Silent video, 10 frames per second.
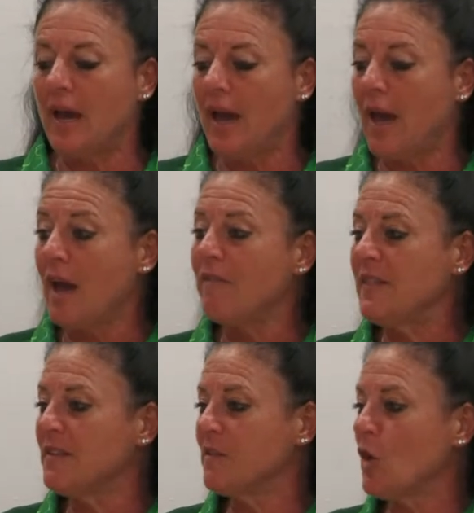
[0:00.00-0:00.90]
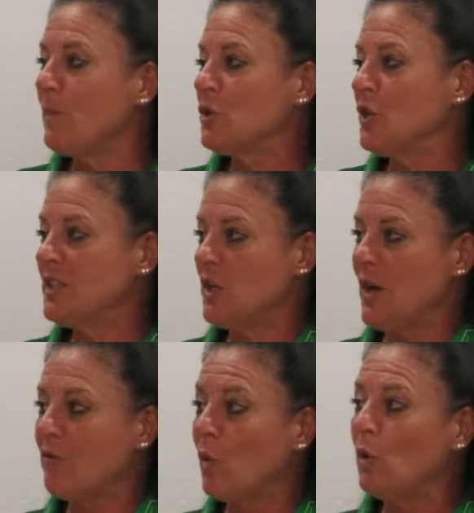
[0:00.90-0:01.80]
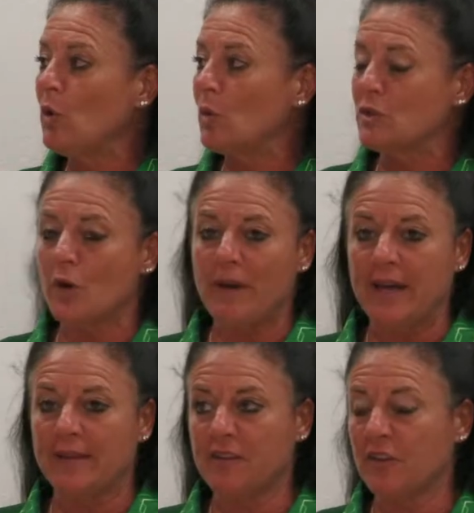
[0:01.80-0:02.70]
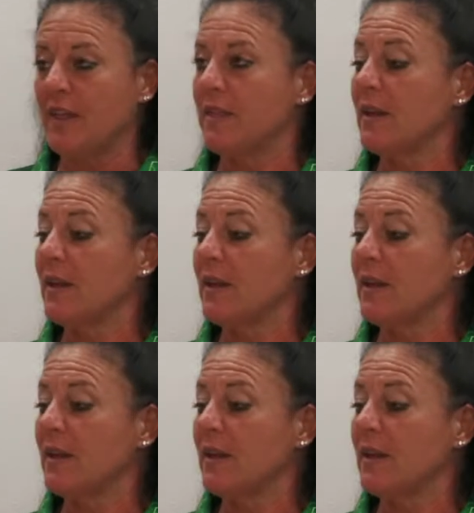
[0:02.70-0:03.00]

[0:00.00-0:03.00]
having this as an opportunity, you have all your top athletes together.